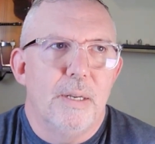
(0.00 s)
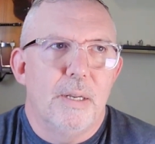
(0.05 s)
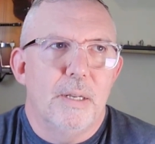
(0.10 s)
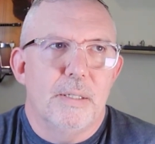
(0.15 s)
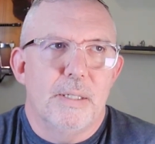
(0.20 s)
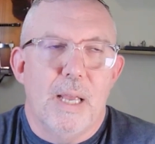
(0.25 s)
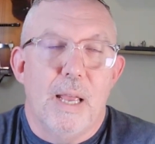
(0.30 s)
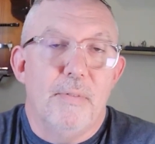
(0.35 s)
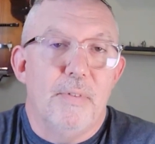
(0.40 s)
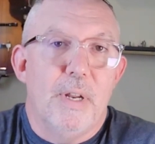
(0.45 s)

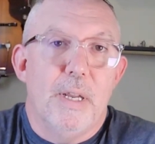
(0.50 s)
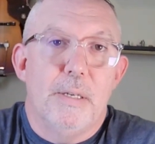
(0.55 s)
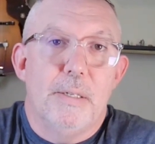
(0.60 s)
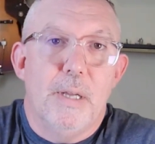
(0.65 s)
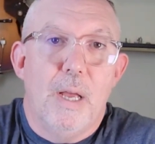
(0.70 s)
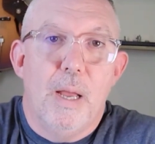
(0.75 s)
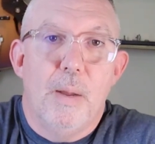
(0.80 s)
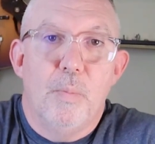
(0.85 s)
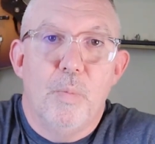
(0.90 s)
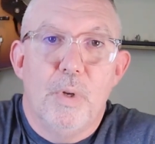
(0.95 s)
because I haven't had
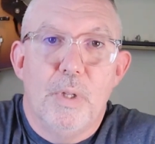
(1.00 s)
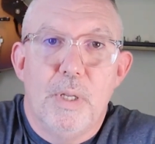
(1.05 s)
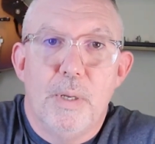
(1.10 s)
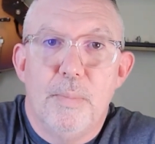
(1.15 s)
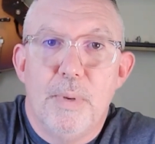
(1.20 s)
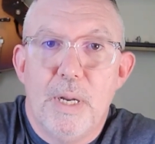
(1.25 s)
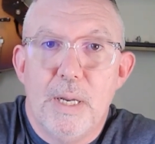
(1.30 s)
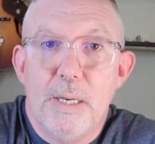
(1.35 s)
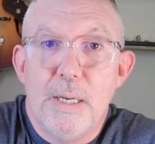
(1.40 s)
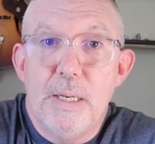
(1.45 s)
time really,
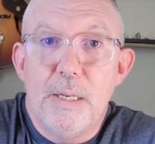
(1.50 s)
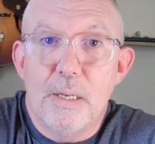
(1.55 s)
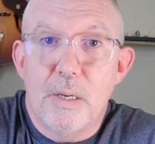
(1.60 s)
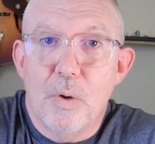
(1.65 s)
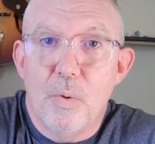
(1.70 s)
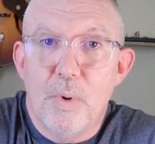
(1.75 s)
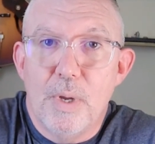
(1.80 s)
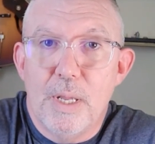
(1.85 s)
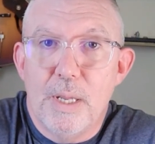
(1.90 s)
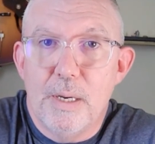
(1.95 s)
but I need to
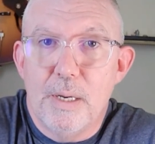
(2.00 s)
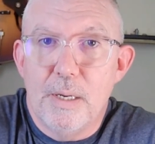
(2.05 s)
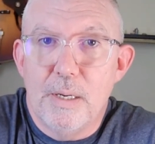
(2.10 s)
go in